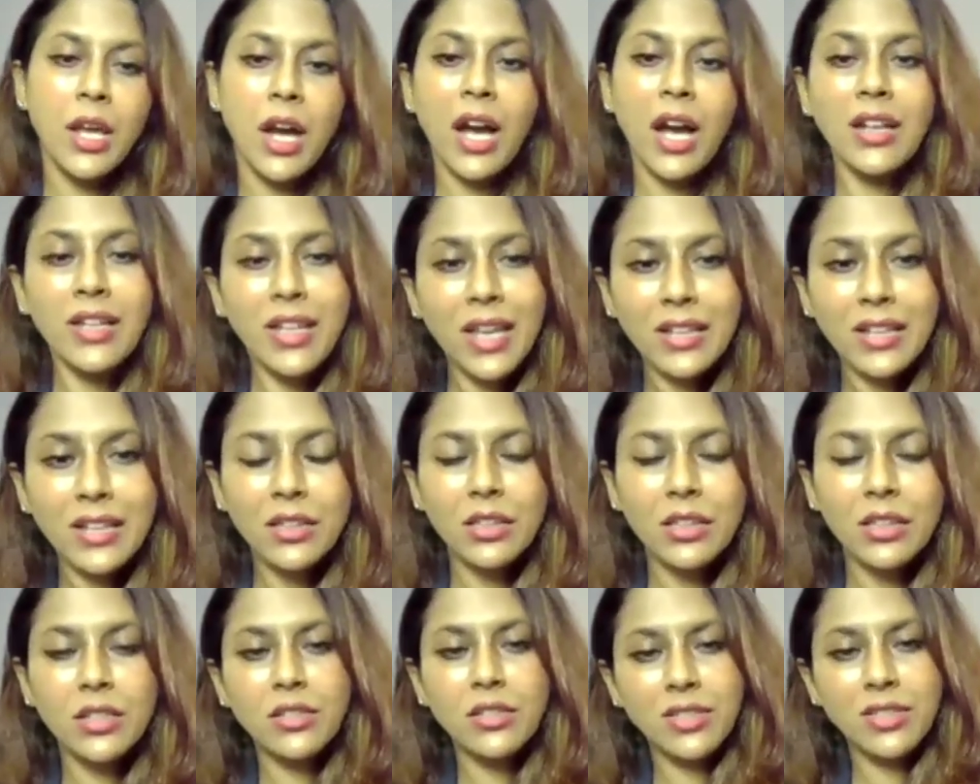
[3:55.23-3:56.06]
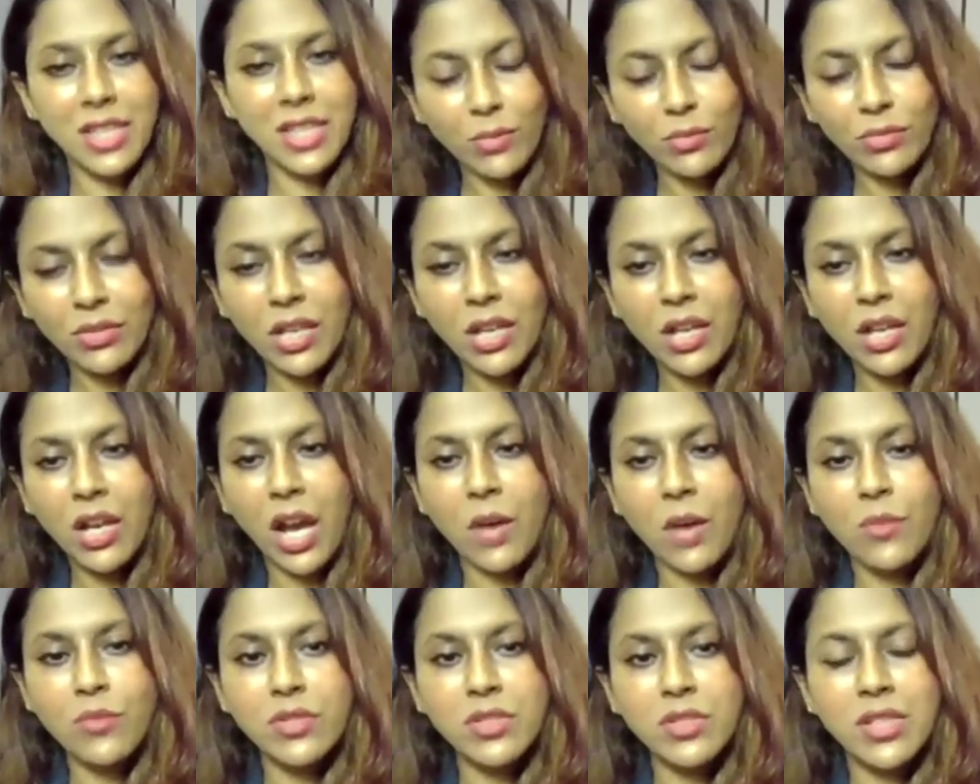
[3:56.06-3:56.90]
Again, the same thing
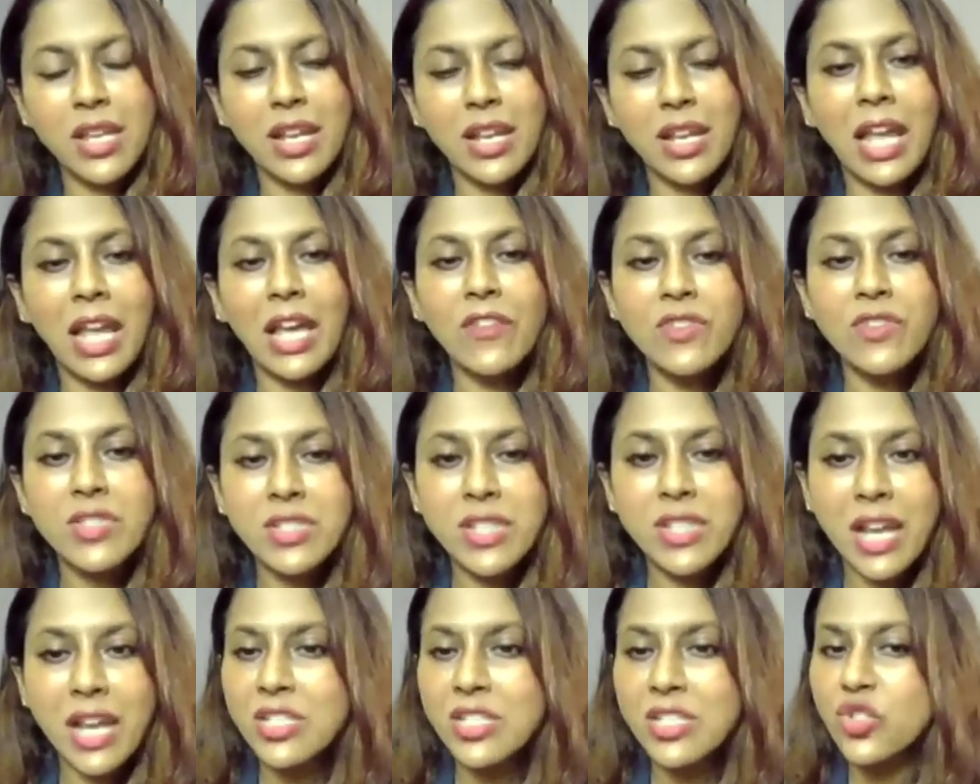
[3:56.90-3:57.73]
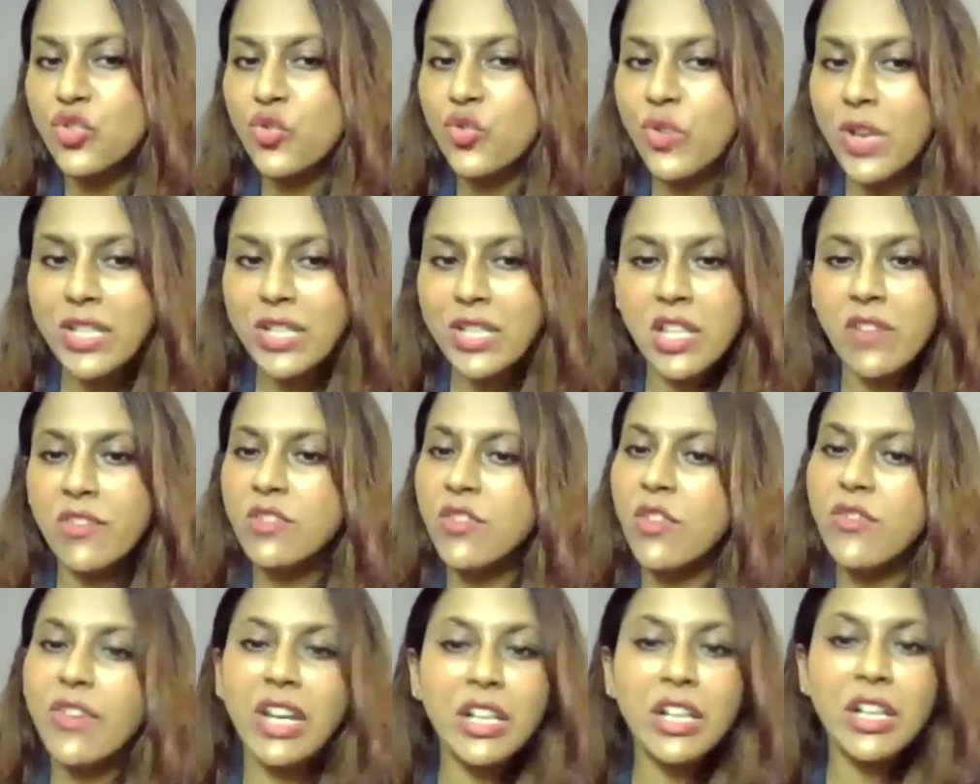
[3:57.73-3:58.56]
comes. Their lifestyle and stress
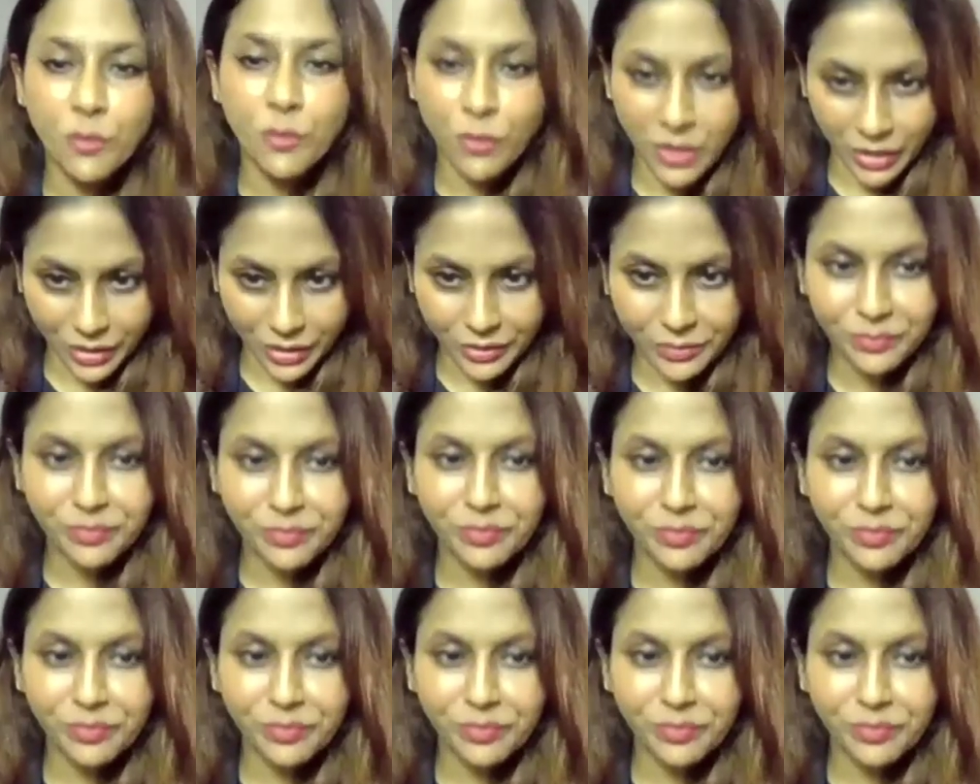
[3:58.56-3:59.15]
levels are very different.